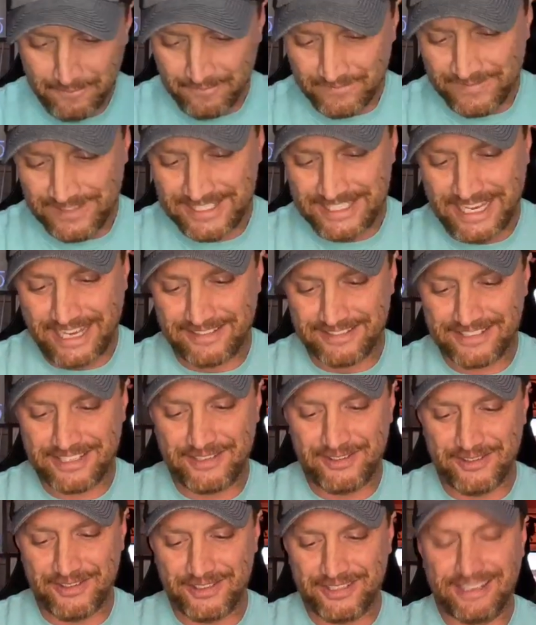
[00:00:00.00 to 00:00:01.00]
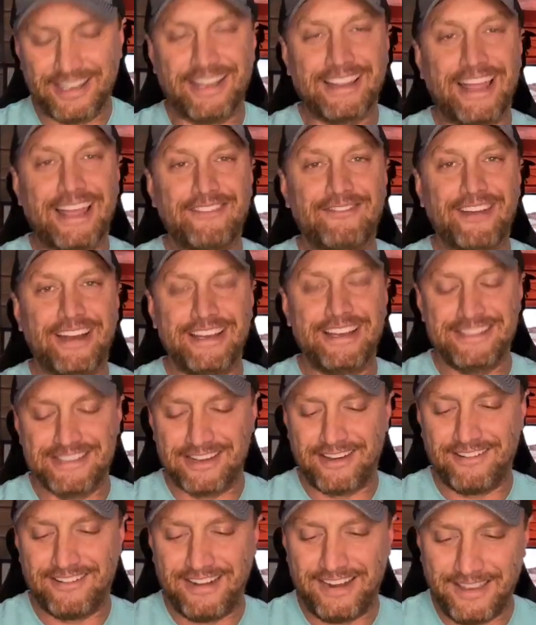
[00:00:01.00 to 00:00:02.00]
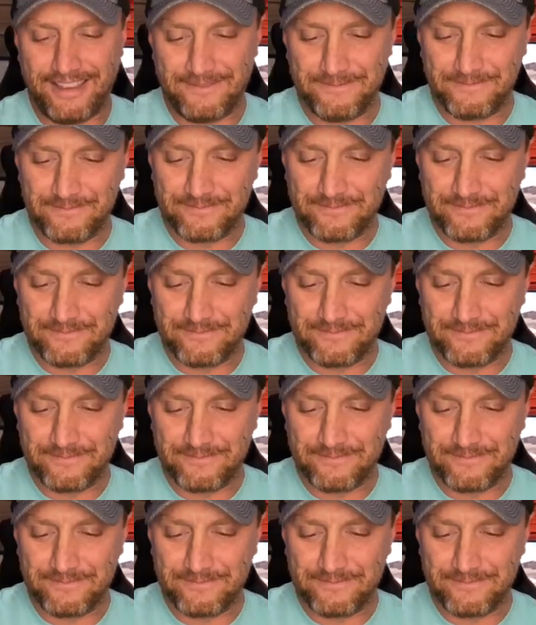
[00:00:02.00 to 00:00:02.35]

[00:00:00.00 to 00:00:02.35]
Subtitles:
Sounds cool. I like Vines already.